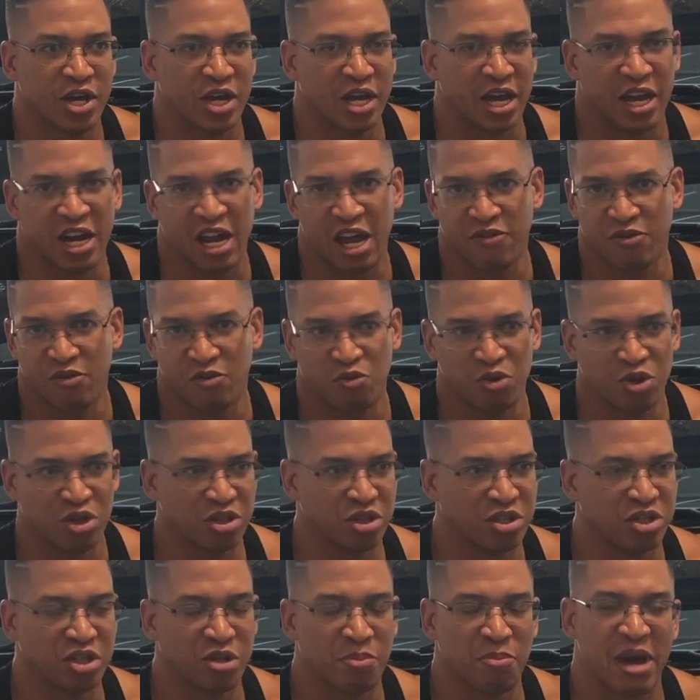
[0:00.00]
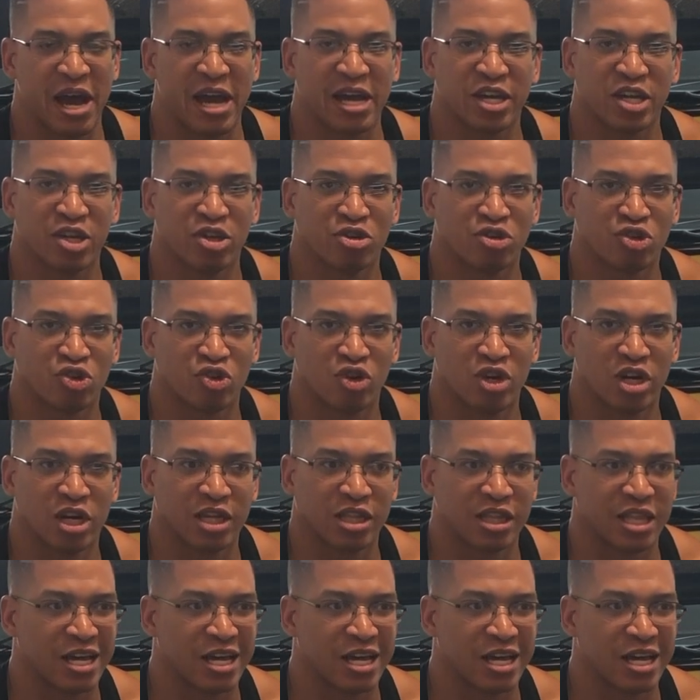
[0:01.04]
and have it wheeled into the back of your truck.